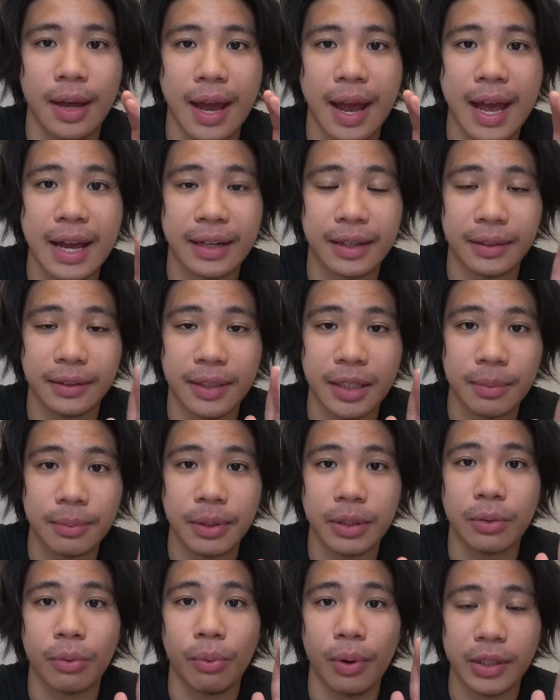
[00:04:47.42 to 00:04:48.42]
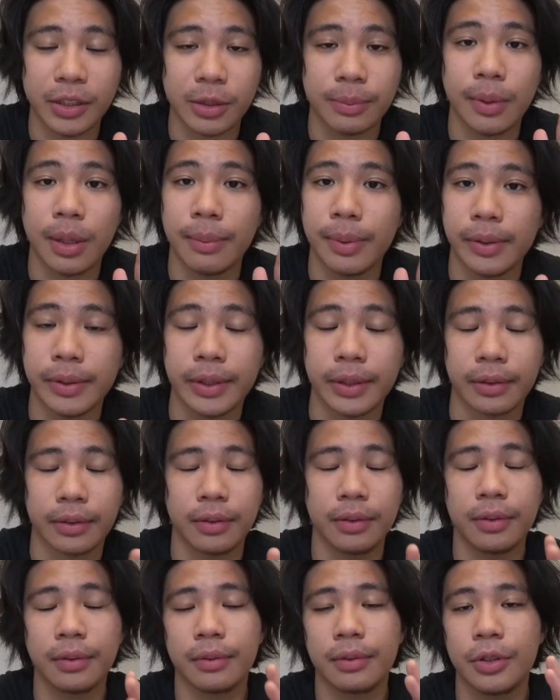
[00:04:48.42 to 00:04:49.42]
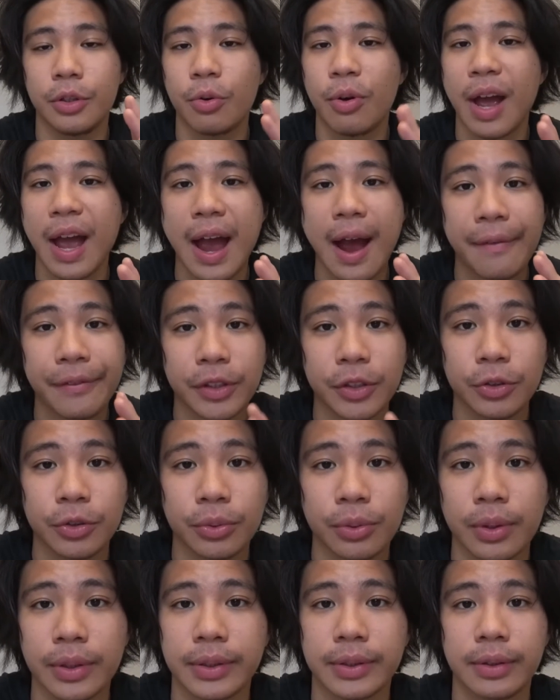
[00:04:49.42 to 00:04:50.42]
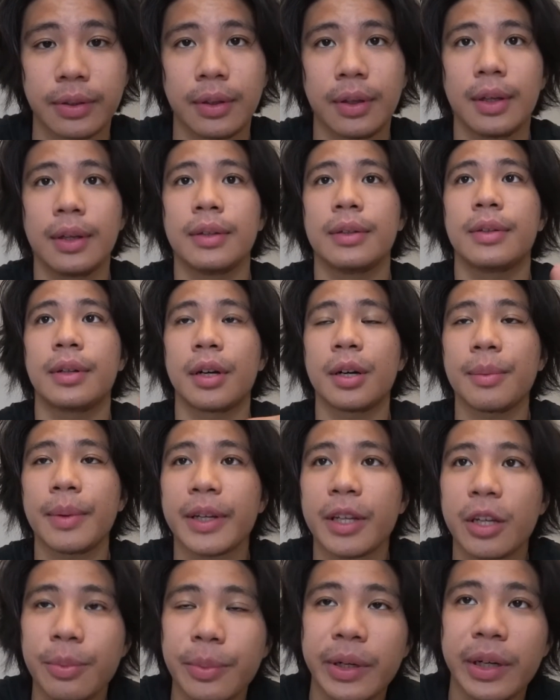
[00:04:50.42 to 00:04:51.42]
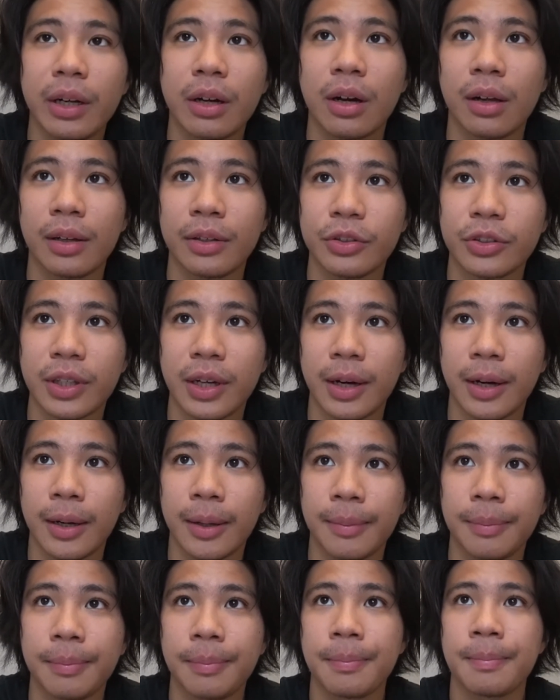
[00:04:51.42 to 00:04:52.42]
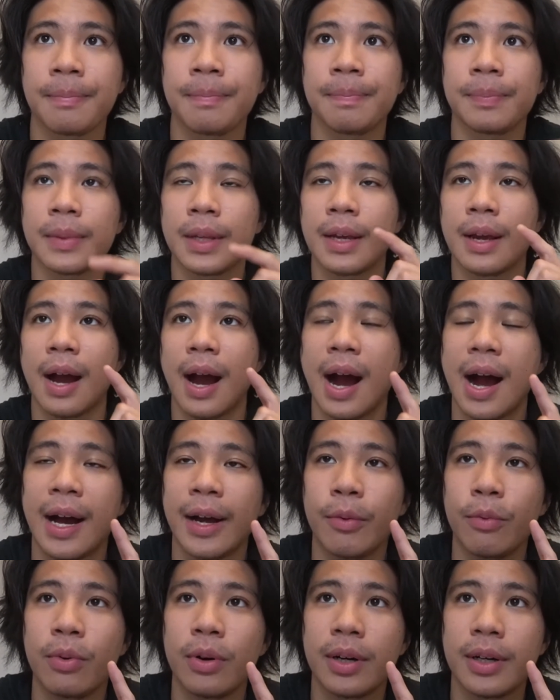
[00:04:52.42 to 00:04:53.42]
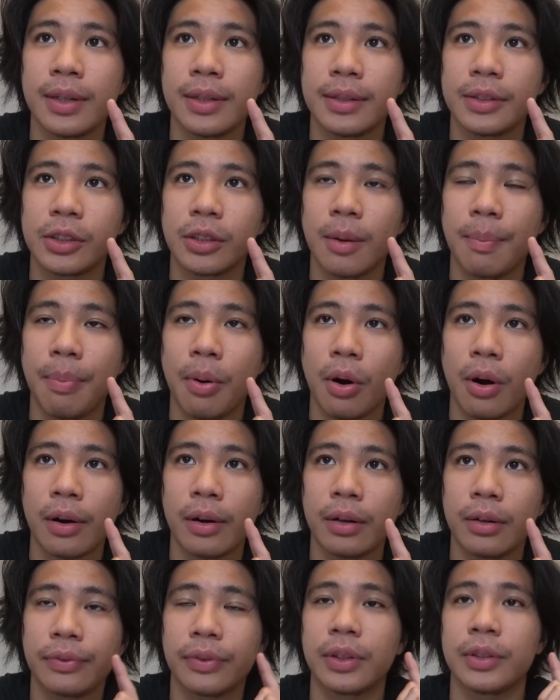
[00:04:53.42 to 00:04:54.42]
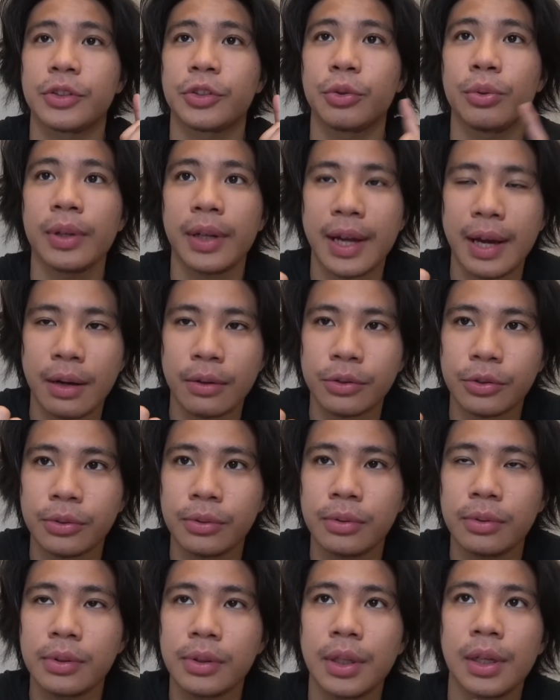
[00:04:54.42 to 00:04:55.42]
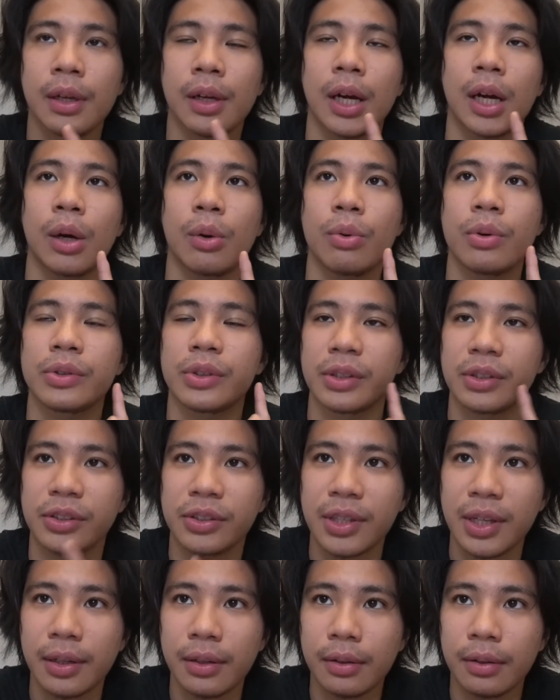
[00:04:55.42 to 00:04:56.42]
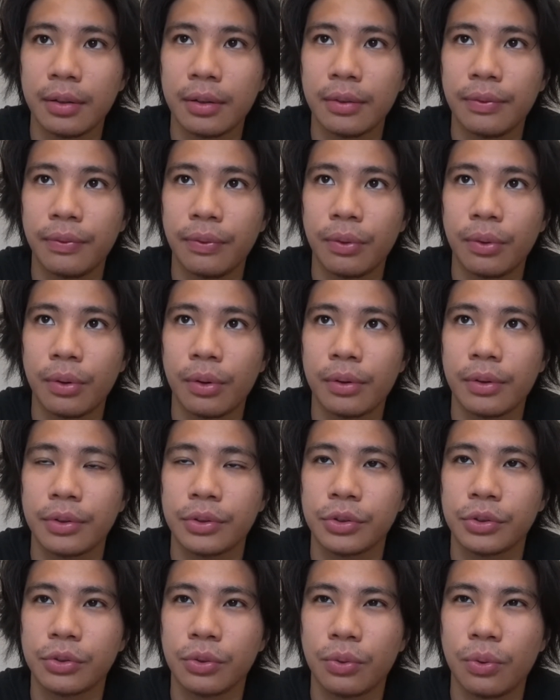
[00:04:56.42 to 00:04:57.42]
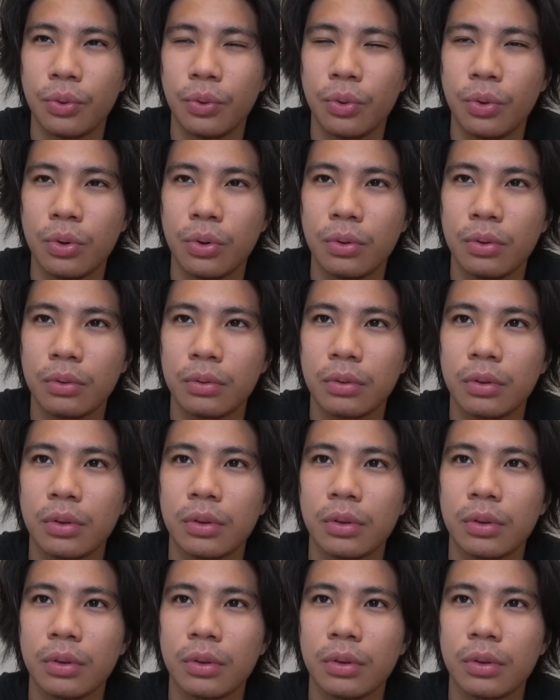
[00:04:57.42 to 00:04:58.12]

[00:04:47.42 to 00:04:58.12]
academic resume building. You have to do this. During my community college time, I was a part of the student council. I was a senator for the school